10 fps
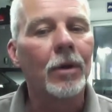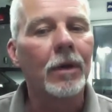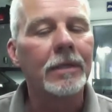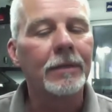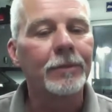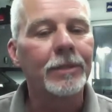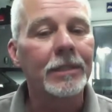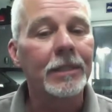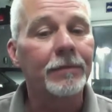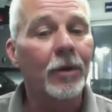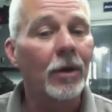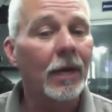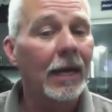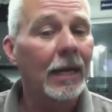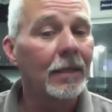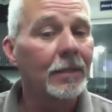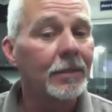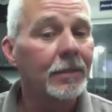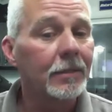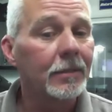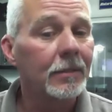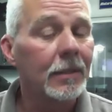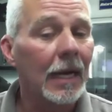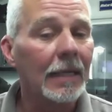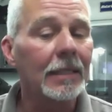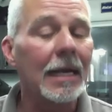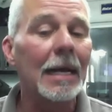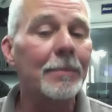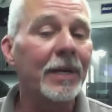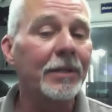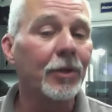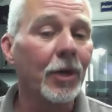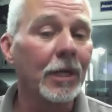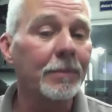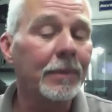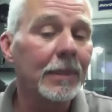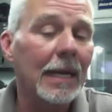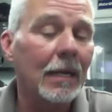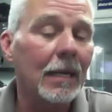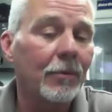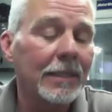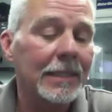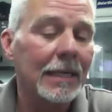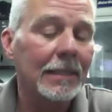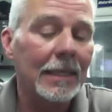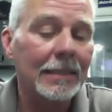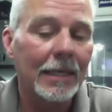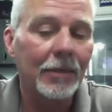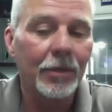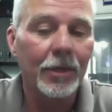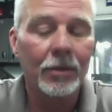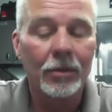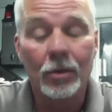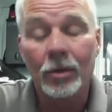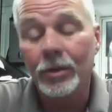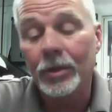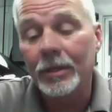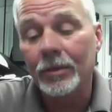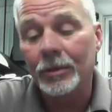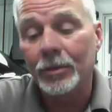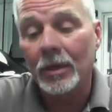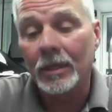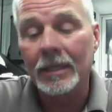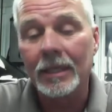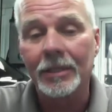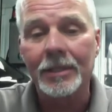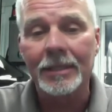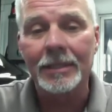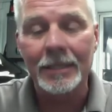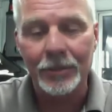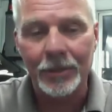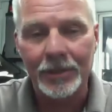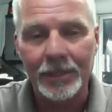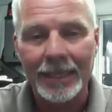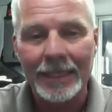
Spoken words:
Differences as far as I pick the hood. The reason I say the hood, or you can do the trunk lid, it's easier to see.